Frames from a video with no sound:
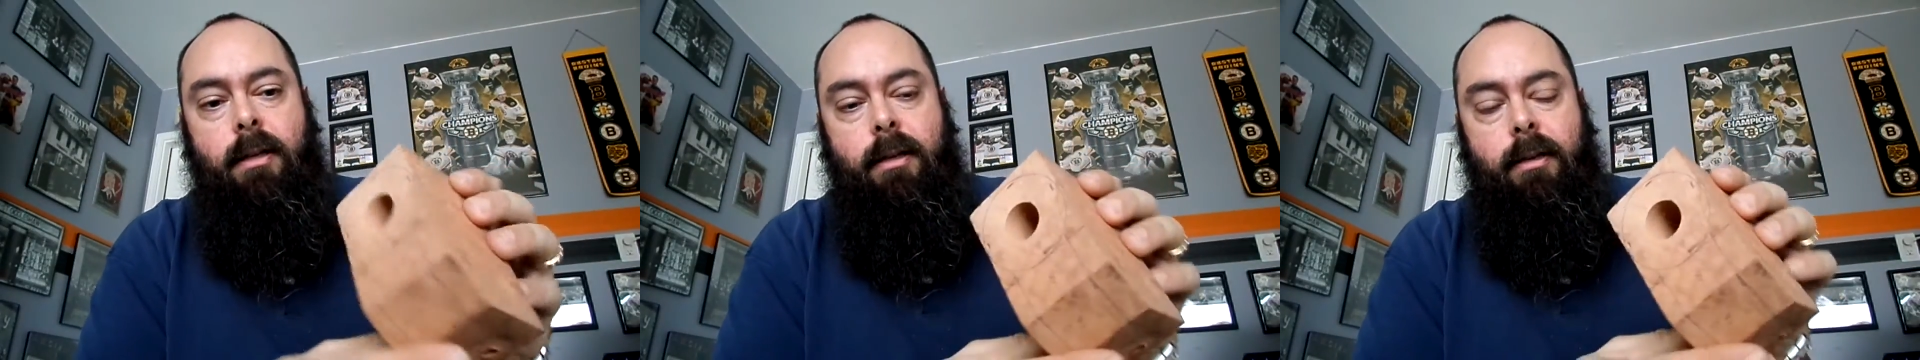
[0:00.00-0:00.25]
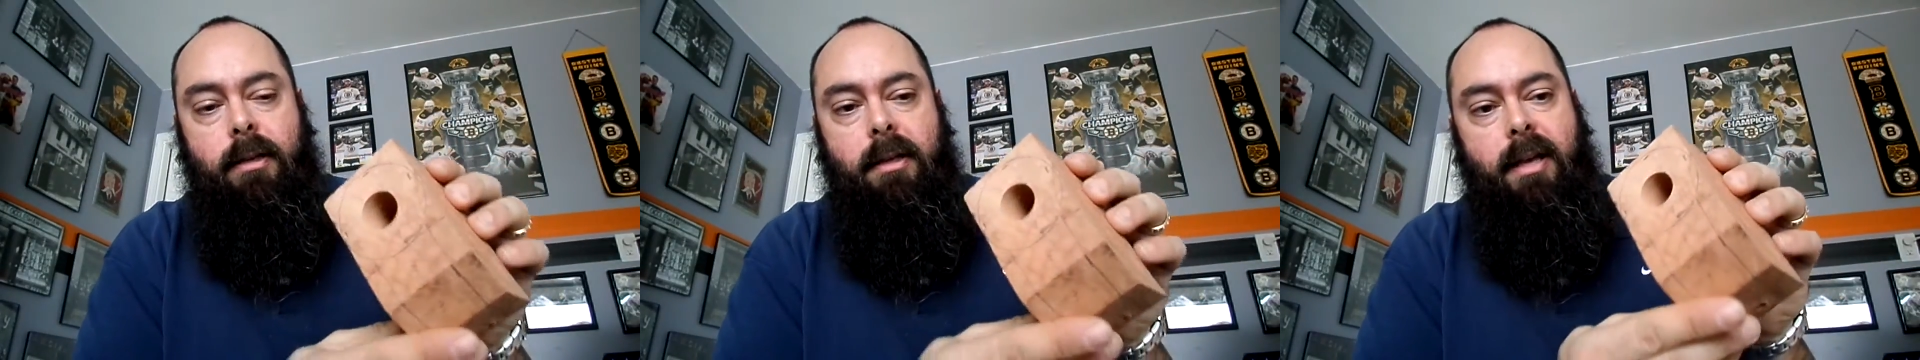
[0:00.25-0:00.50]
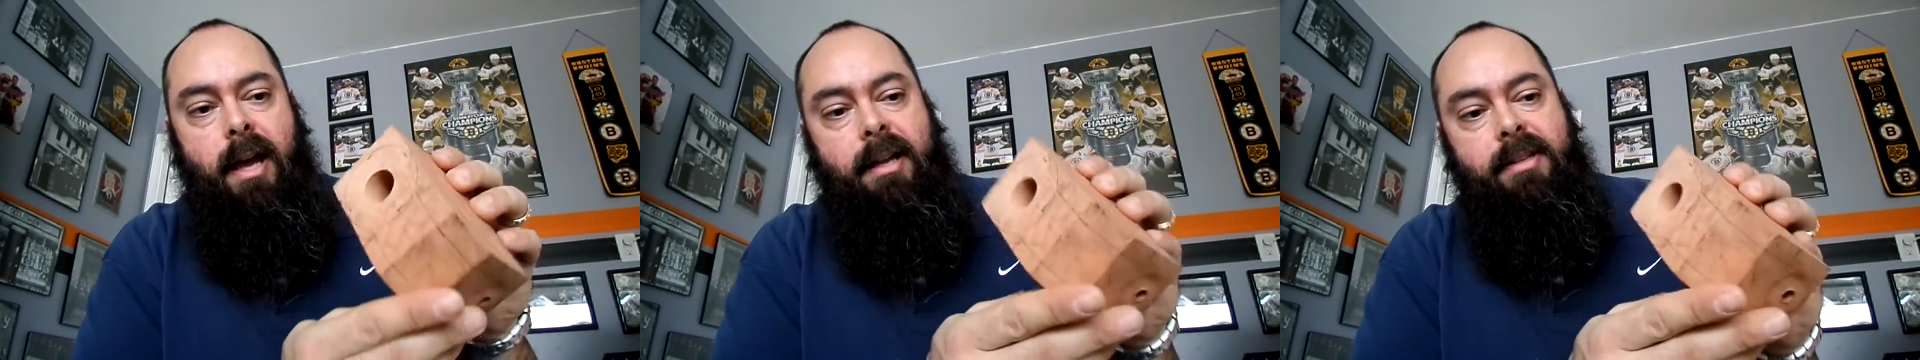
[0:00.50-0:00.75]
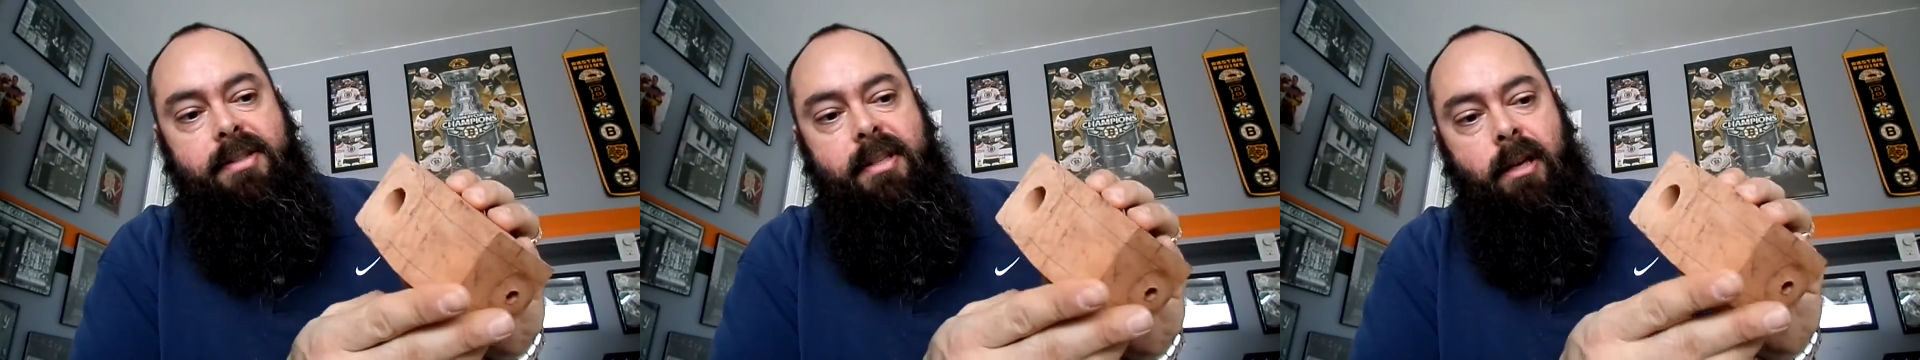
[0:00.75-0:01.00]
You can
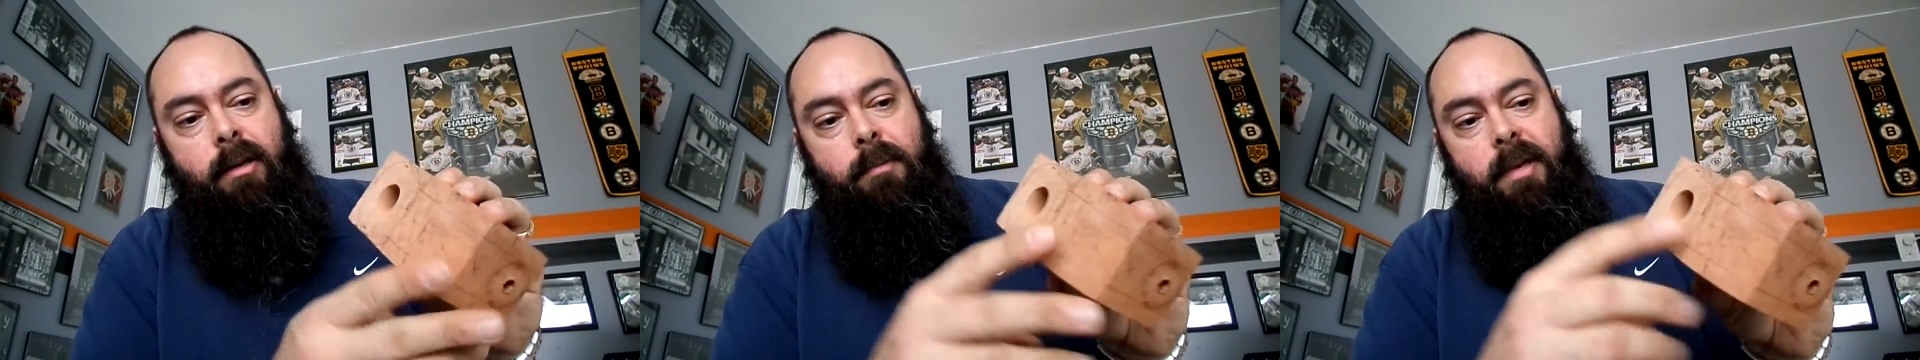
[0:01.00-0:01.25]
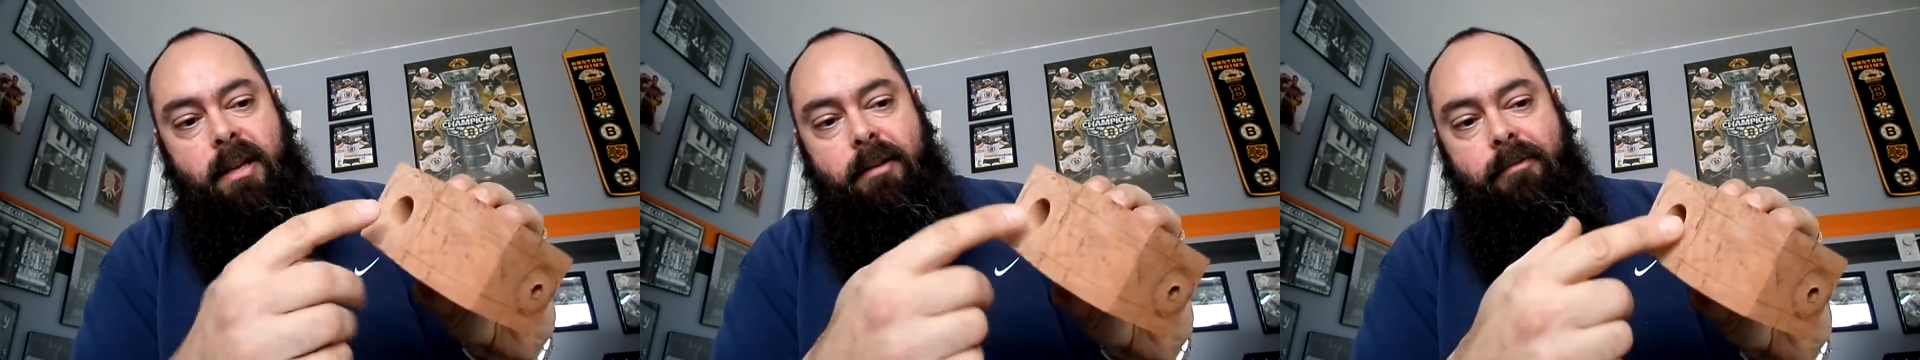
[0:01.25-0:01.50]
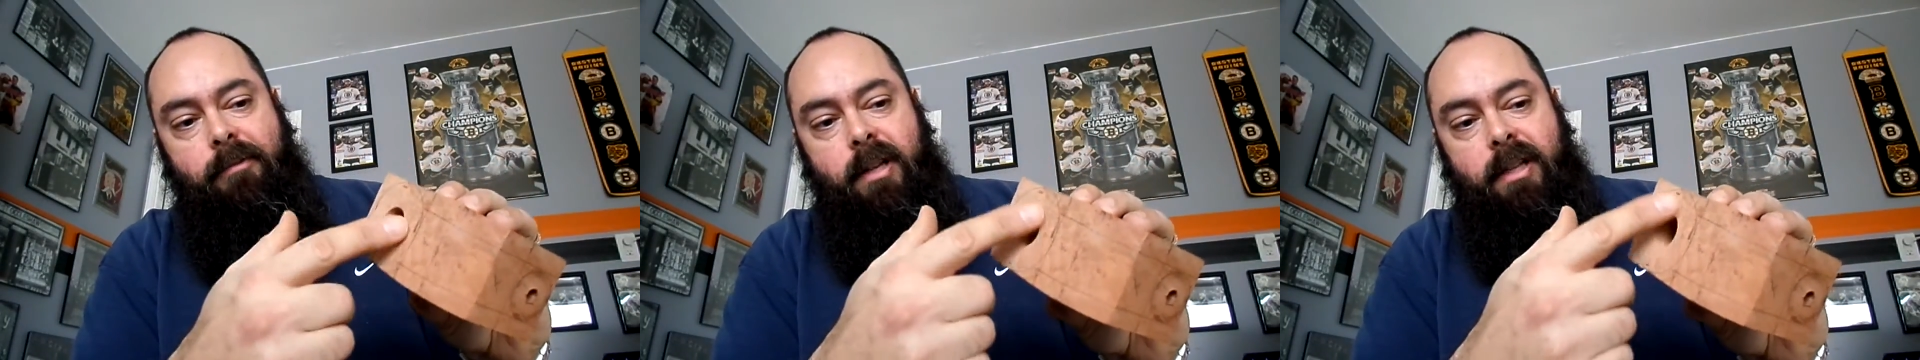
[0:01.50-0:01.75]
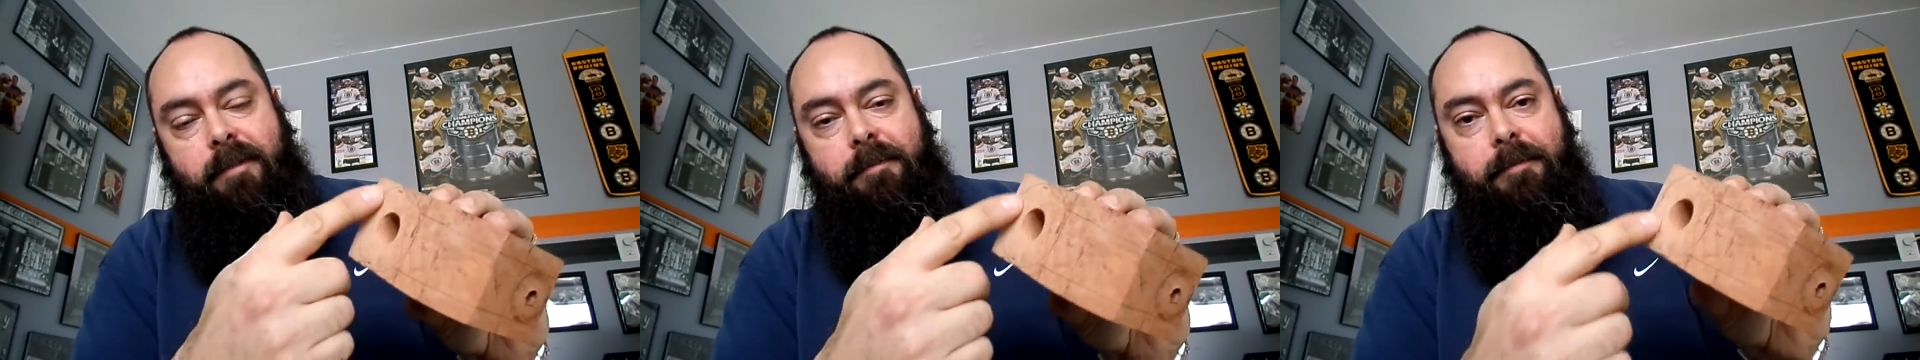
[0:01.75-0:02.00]
kind of see, I'm going to make a
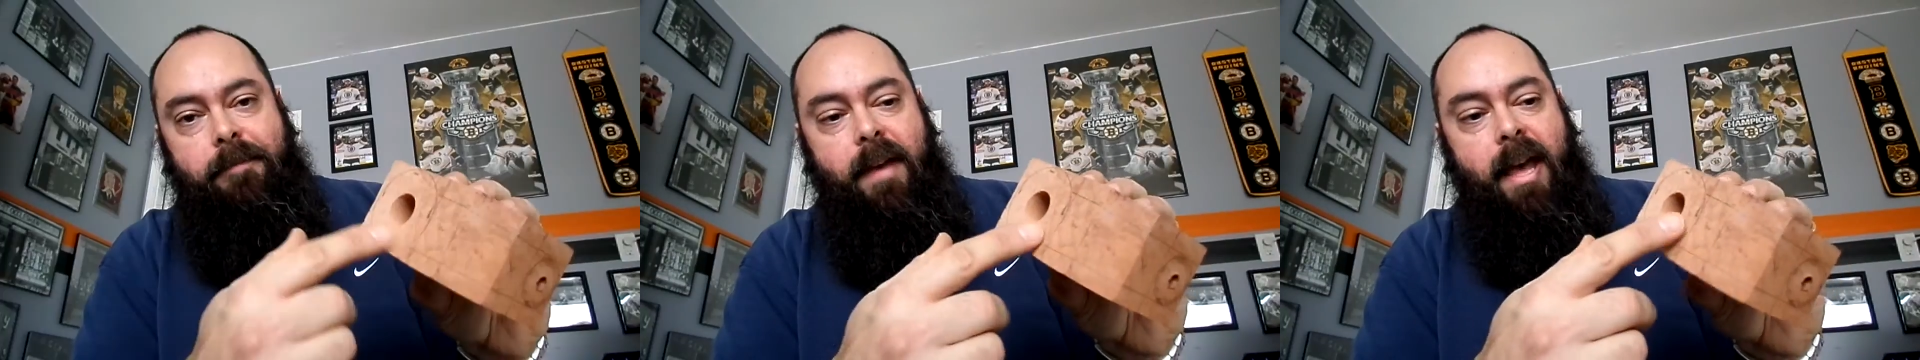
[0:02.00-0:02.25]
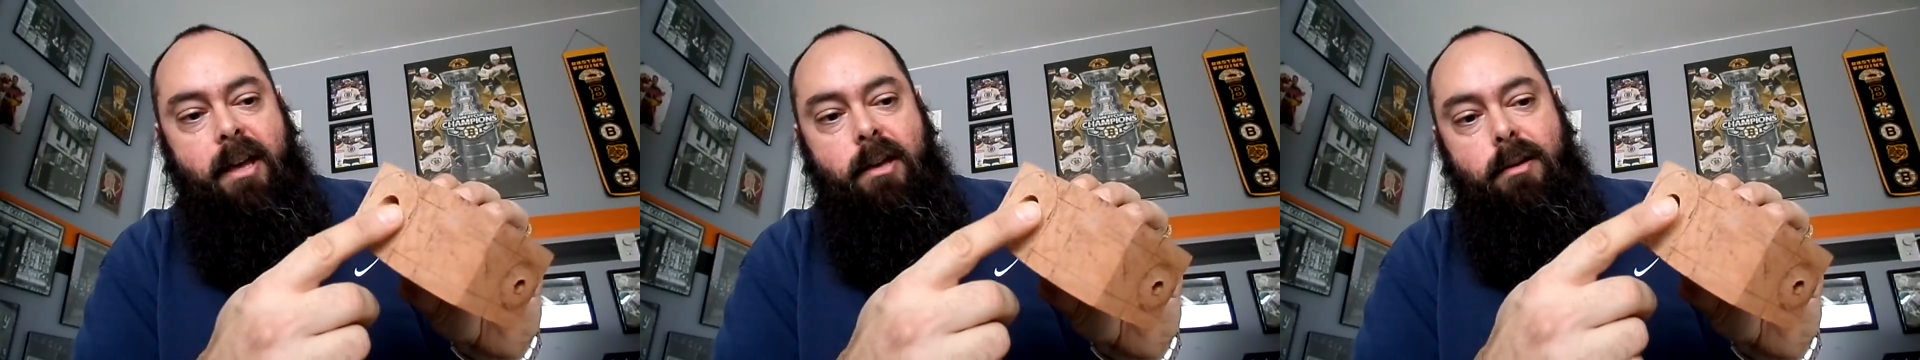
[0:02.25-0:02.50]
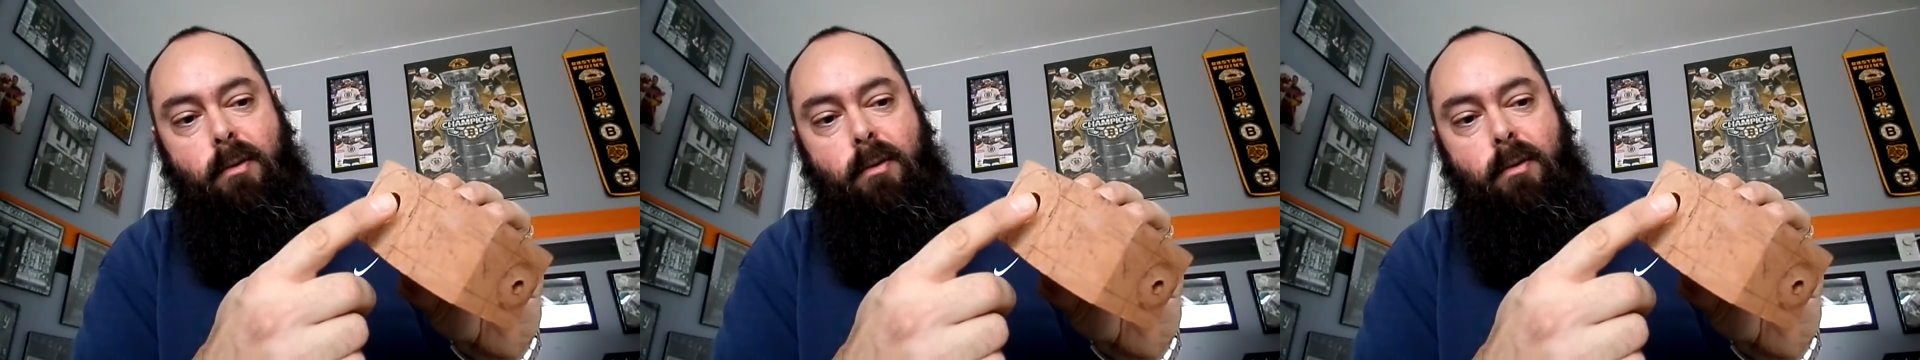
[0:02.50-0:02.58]
really fat